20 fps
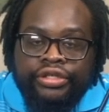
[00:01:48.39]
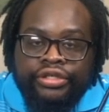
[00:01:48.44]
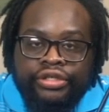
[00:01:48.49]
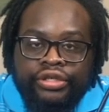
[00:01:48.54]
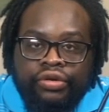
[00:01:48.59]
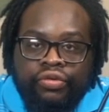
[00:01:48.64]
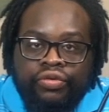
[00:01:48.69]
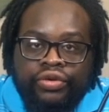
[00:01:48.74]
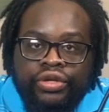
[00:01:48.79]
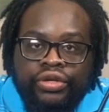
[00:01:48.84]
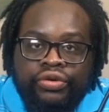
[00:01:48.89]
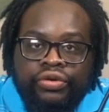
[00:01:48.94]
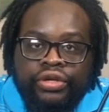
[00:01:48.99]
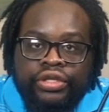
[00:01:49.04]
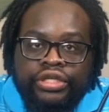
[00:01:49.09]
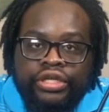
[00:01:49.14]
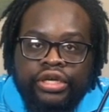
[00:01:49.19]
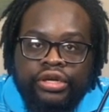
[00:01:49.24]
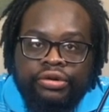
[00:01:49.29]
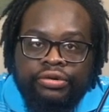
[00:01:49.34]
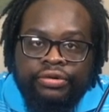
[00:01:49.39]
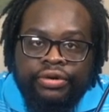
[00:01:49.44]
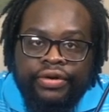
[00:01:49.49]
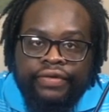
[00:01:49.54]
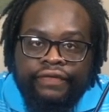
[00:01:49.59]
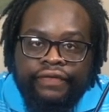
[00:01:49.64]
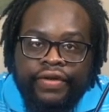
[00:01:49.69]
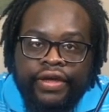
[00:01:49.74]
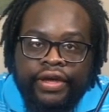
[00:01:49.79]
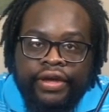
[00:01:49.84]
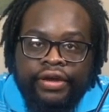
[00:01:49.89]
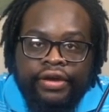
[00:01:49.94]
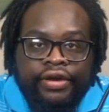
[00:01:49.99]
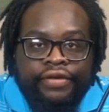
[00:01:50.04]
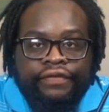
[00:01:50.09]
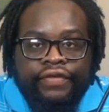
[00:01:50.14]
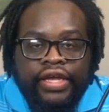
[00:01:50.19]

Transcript: So when you go into a career fair of